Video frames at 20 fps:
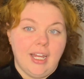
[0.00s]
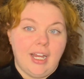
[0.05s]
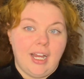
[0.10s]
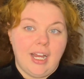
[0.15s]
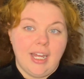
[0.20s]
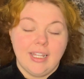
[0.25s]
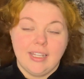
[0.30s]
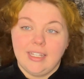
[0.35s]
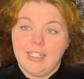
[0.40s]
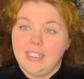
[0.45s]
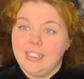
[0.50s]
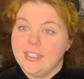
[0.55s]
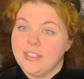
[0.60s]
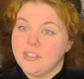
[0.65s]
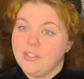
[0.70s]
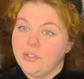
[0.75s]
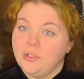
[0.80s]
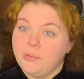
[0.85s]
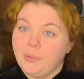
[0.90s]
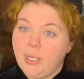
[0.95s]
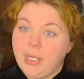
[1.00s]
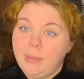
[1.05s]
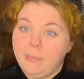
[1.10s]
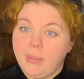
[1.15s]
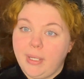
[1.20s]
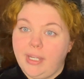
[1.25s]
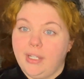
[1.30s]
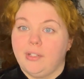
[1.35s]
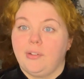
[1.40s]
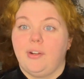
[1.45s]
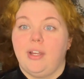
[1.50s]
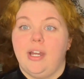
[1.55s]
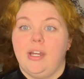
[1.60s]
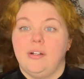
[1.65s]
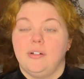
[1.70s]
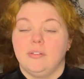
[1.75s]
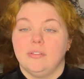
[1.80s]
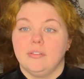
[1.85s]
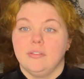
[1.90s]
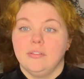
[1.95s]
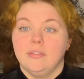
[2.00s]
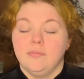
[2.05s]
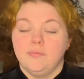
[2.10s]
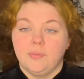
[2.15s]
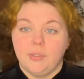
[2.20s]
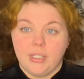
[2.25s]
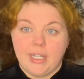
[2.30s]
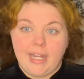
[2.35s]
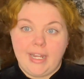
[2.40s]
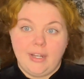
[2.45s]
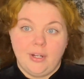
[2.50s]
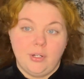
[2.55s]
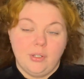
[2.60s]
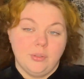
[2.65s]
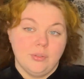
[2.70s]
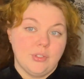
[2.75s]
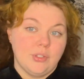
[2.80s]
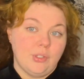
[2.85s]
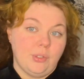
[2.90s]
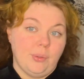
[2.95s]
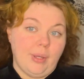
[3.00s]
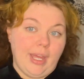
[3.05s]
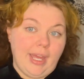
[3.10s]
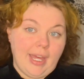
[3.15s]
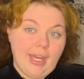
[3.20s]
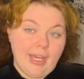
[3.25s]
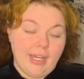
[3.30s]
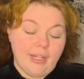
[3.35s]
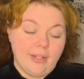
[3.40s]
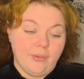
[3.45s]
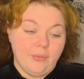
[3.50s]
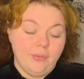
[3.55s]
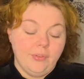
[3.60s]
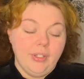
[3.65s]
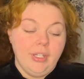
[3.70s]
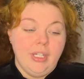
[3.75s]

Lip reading: I think it's a great background for now to have.